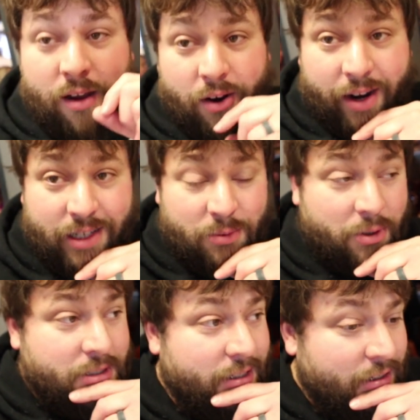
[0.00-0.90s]
All right, guys, we
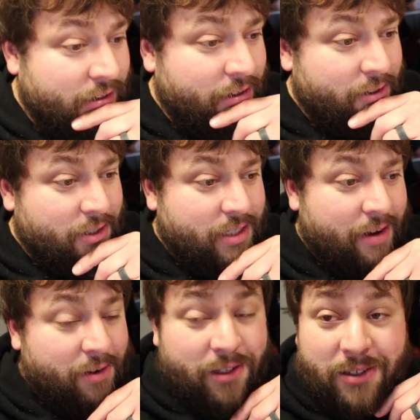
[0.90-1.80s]
were sitting here just
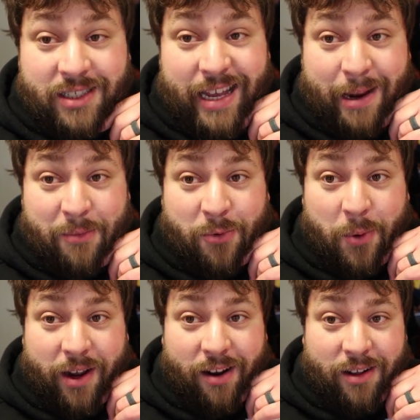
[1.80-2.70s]
having a little snack before
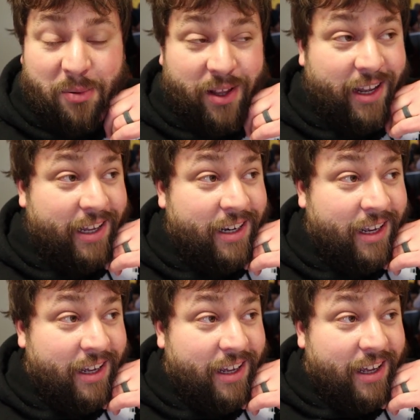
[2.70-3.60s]
we got on the plane.
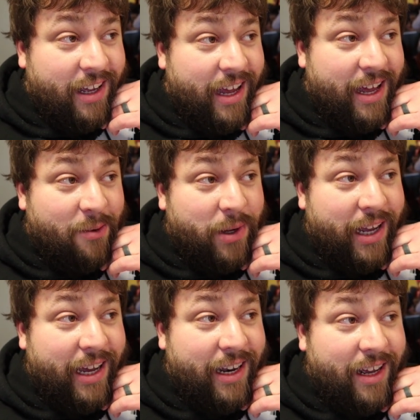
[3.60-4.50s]
And we
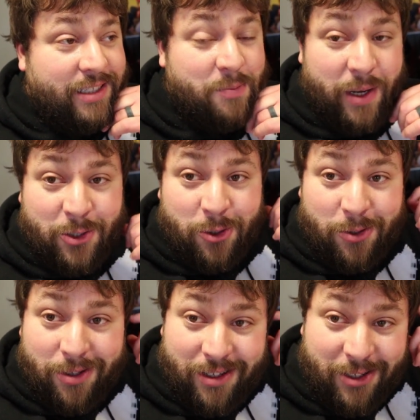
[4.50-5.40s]
had a
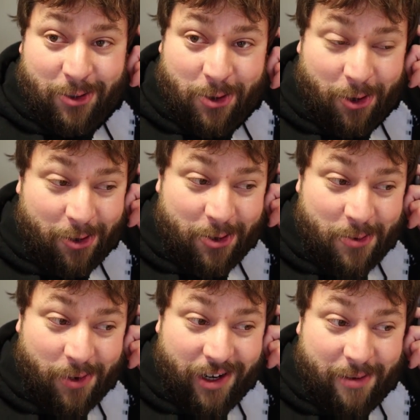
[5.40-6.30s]
special little girl
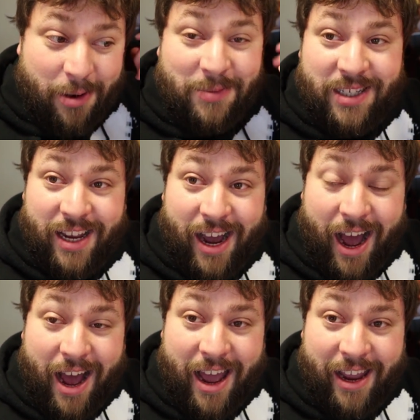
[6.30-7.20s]
who wanted to come up and say
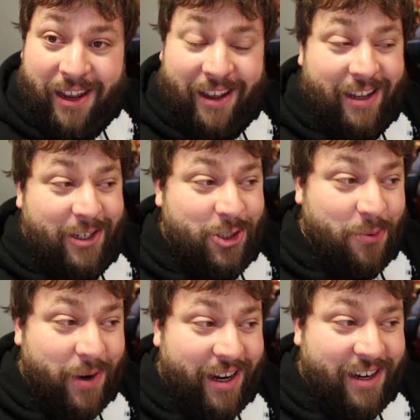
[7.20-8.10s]
hi. She
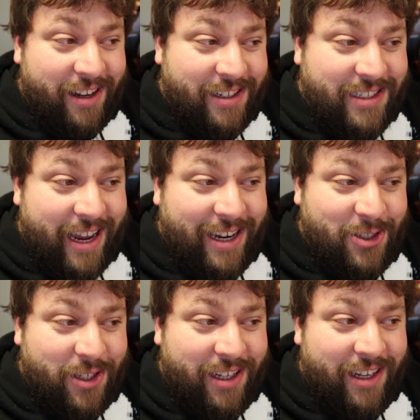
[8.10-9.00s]
recognized
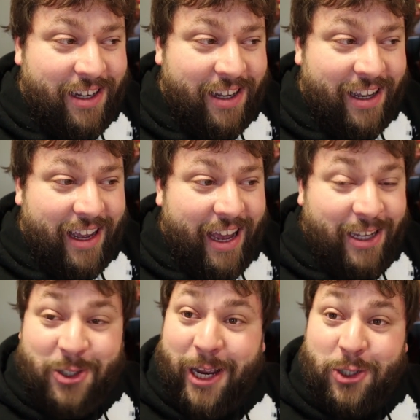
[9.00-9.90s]
Ashley.
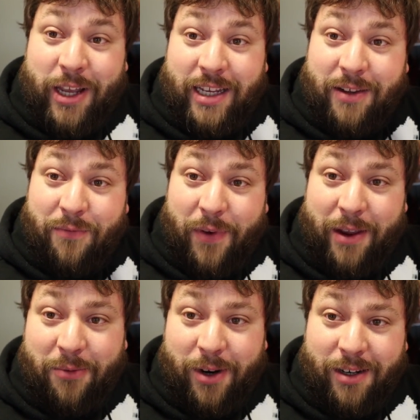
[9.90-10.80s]
And she actually has a
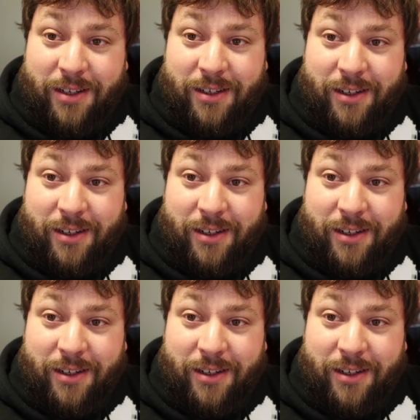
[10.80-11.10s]
favorite